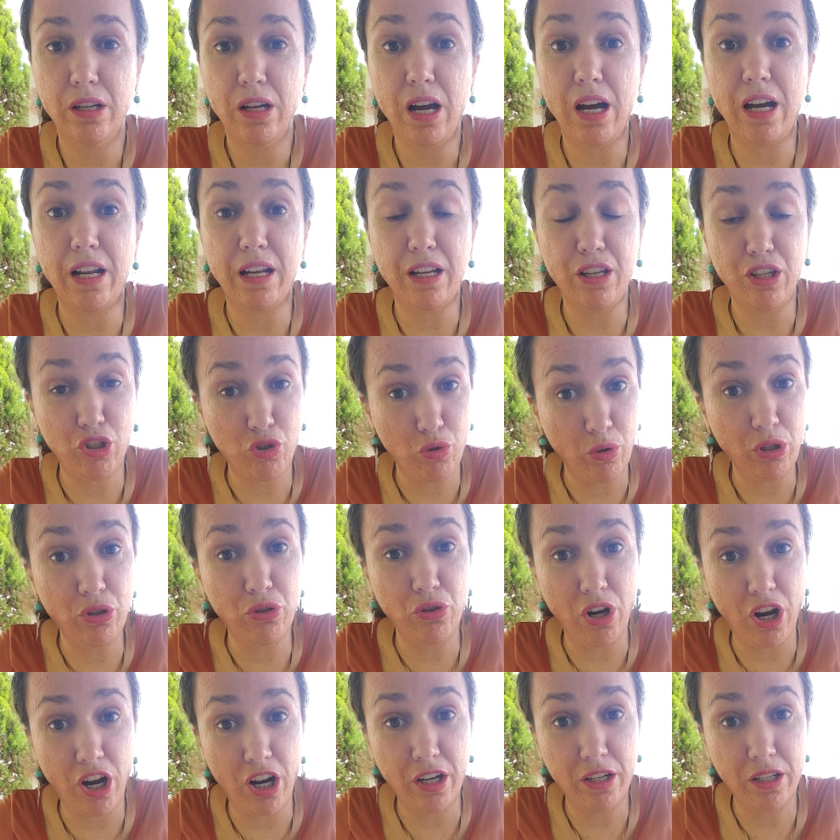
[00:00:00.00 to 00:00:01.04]
And I swear to
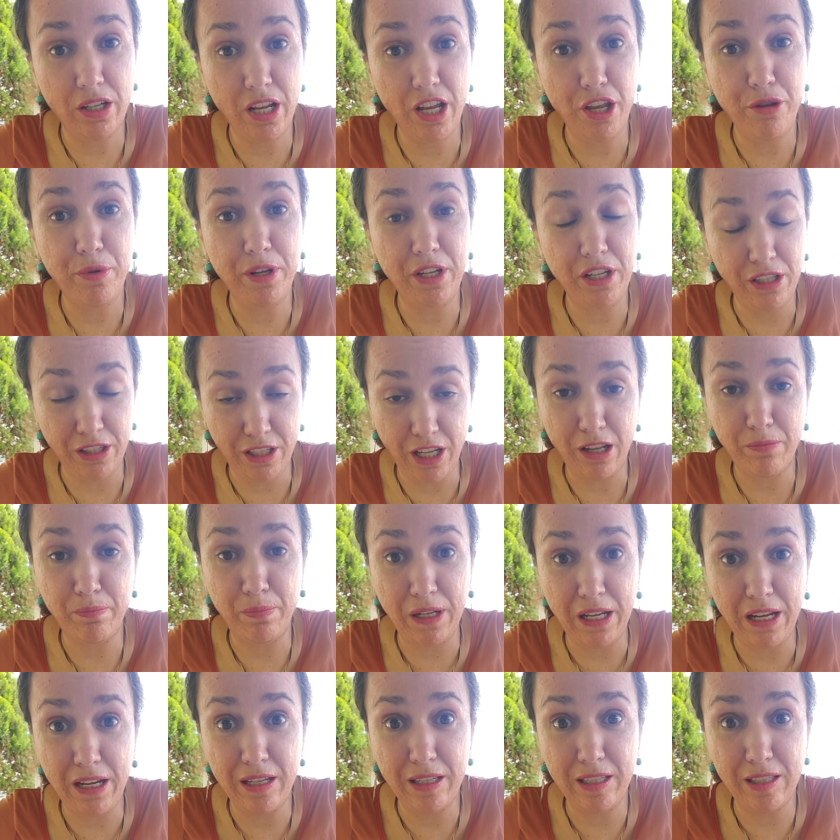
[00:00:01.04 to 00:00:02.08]
God, even in that
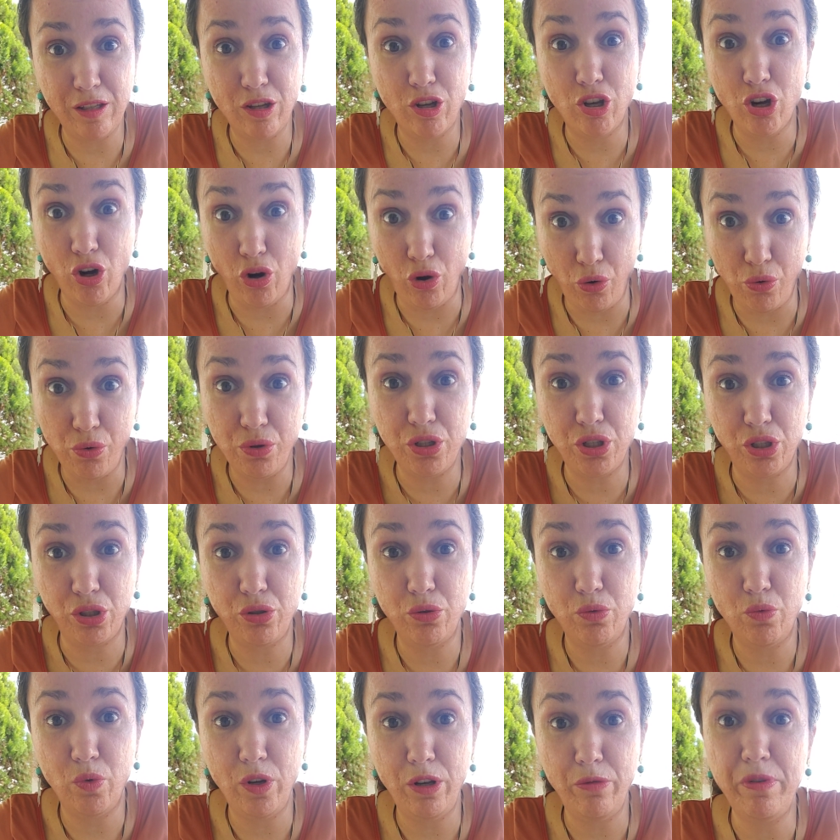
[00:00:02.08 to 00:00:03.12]
place, ghosts
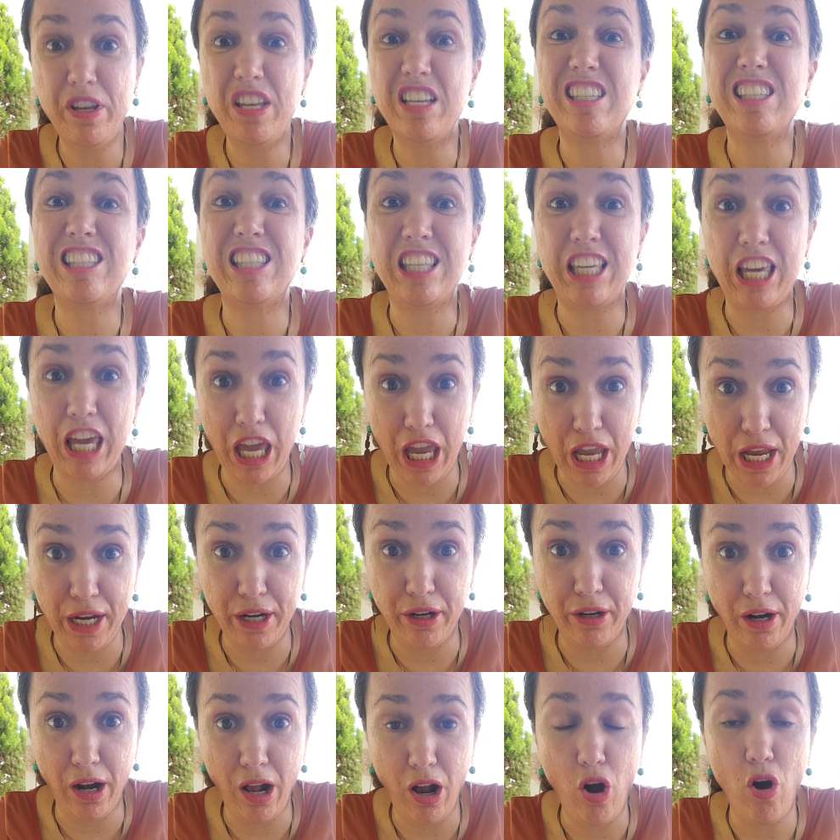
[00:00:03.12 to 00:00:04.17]
will be
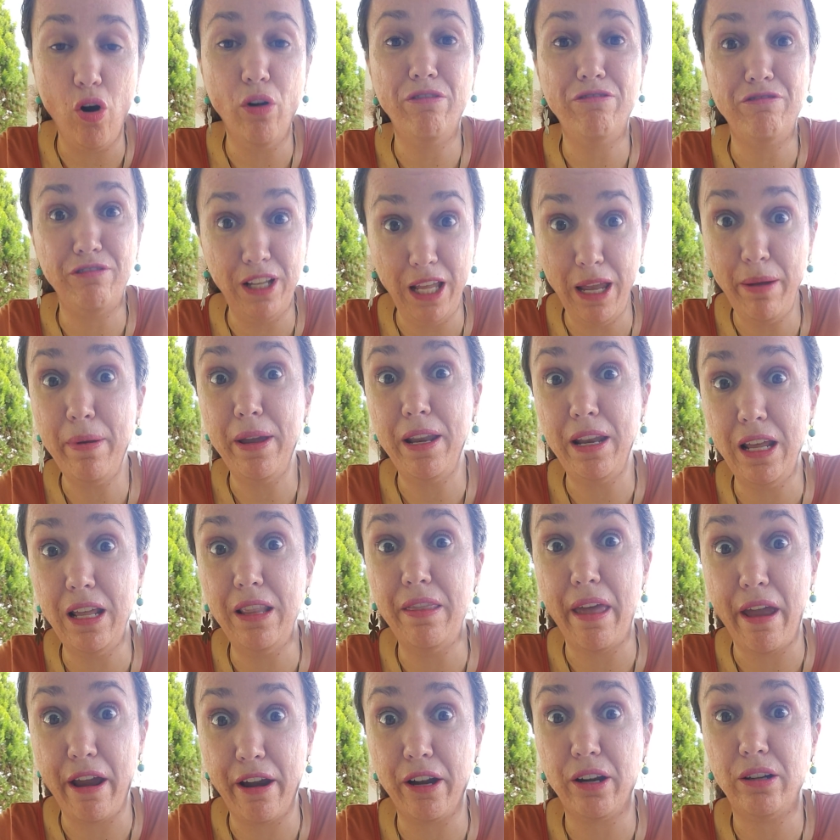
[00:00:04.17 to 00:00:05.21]
scared of living in
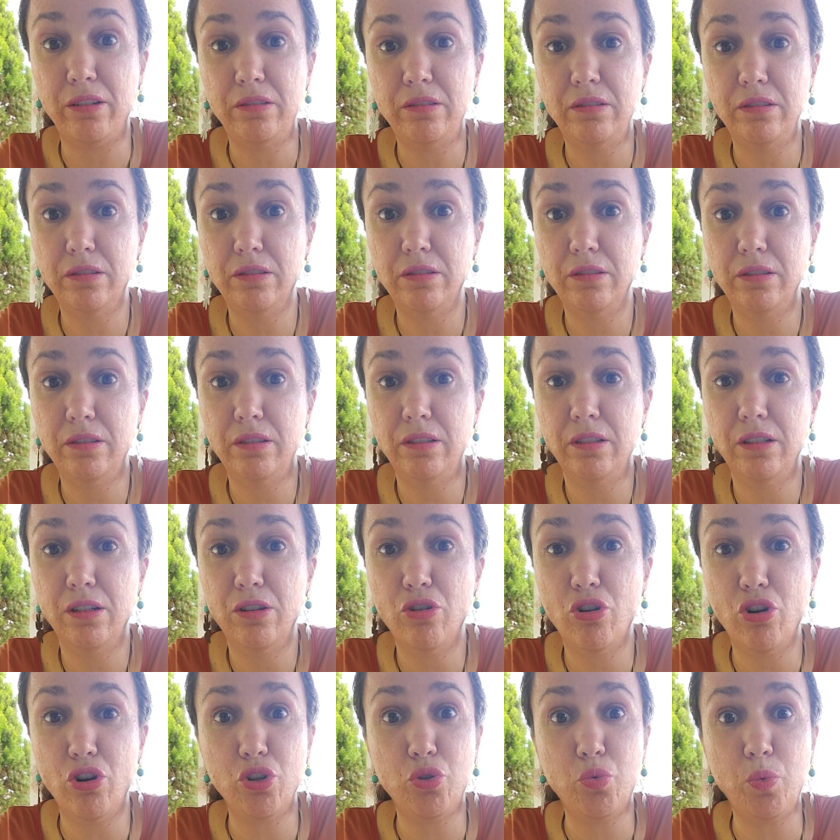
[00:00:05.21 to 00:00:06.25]
there.
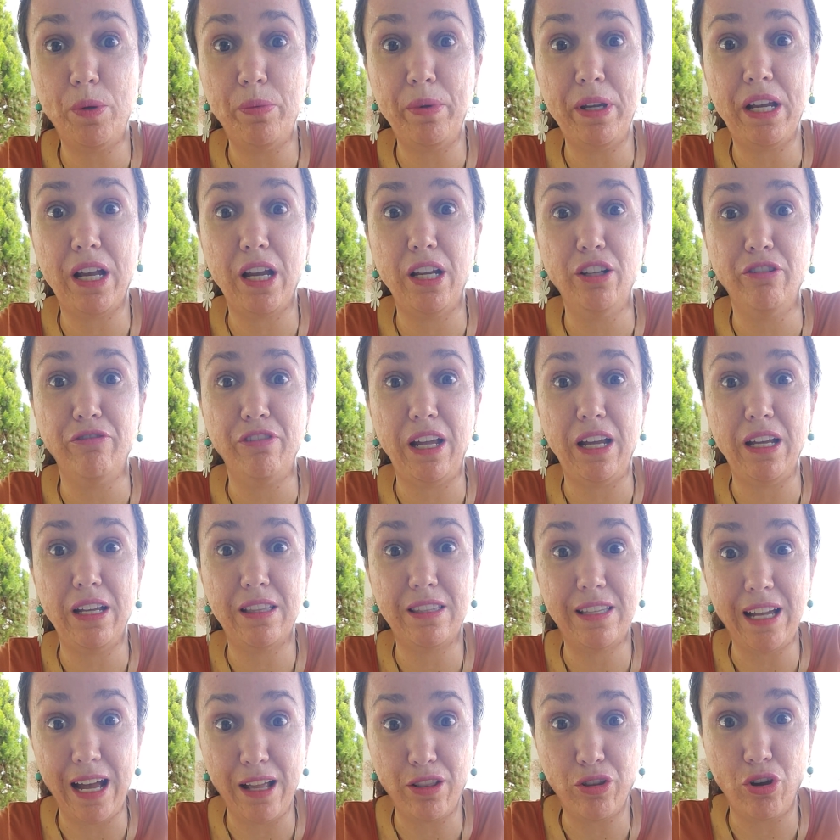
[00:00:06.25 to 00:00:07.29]
Ghosts will be kind of like,
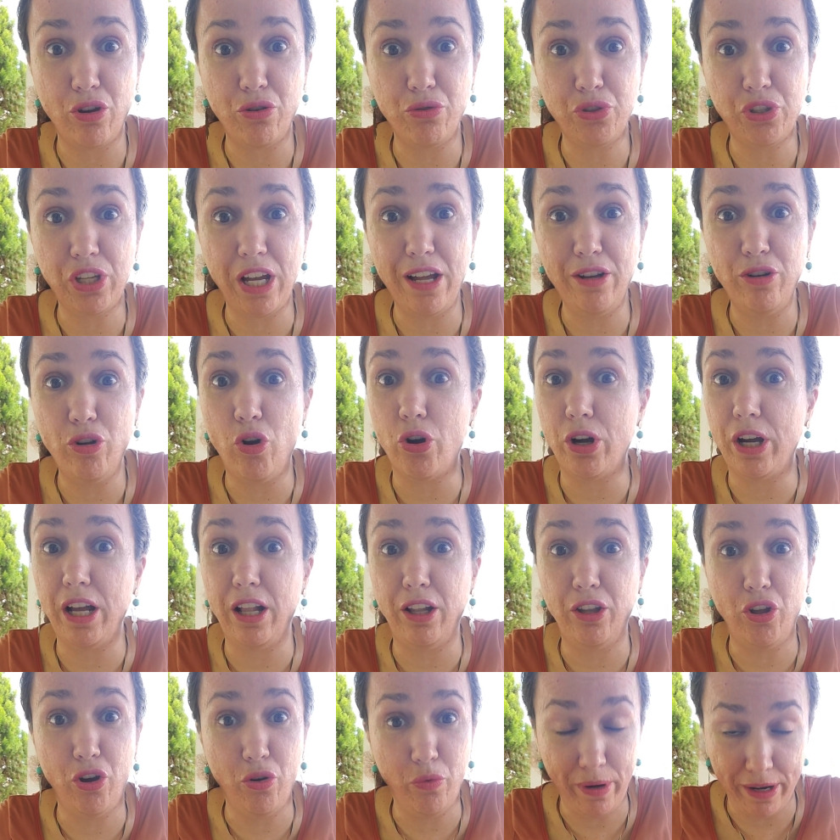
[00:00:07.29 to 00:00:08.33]
that ghost town? Oh,
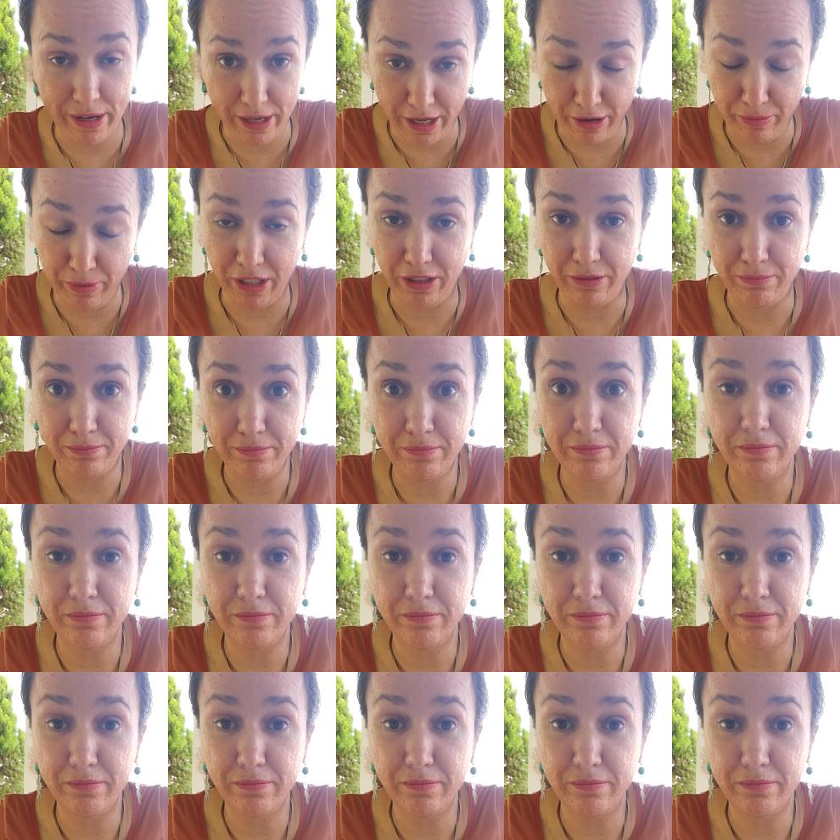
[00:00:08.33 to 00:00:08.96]
hell no, we're leaving.